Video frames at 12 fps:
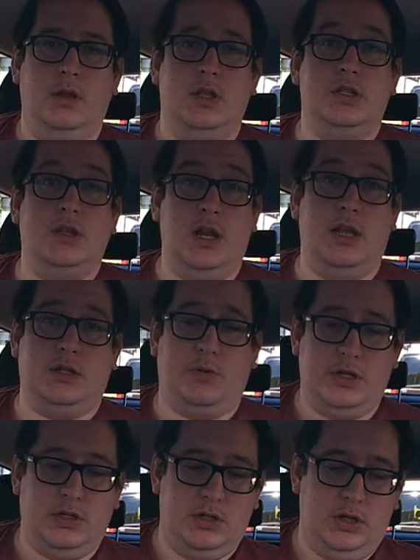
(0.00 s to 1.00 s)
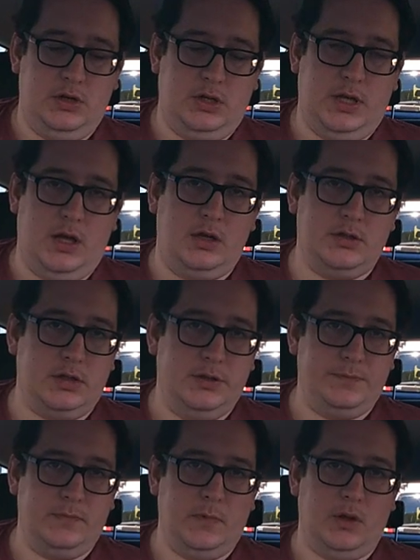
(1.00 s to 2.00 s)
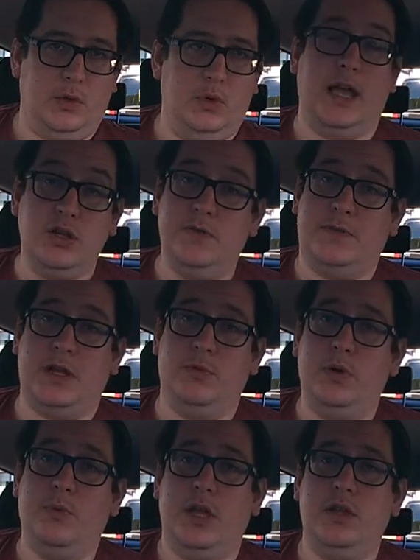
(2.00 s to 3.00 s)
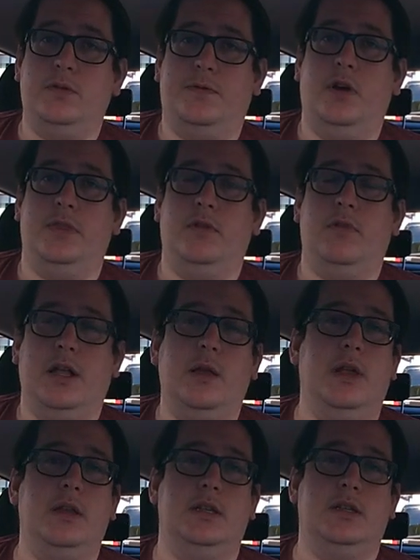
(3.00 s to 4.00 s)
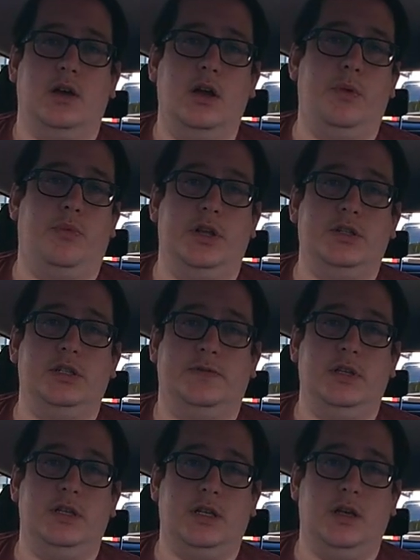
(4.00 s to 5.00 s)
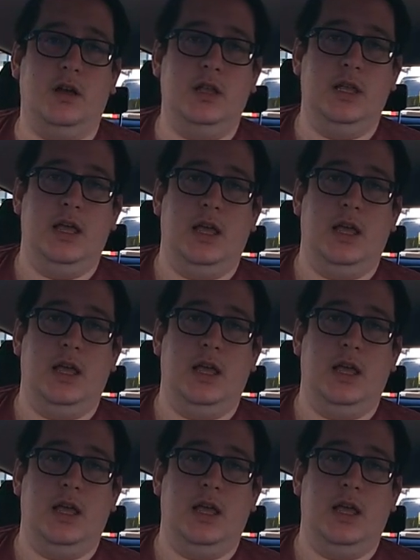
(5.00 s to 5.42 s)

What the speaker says: So the next question that you could get asked, Well, can you tell me where you'd find the recommended tyre pressures for this car,